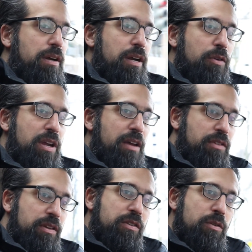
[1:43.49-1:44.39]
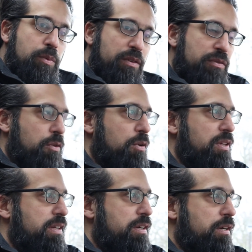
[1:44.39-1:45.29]
Here we have the 2.4
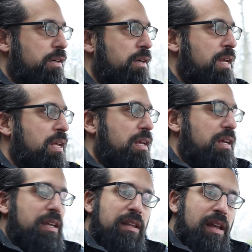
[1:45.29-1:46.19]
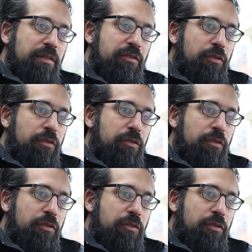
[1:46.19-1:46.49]
liter inline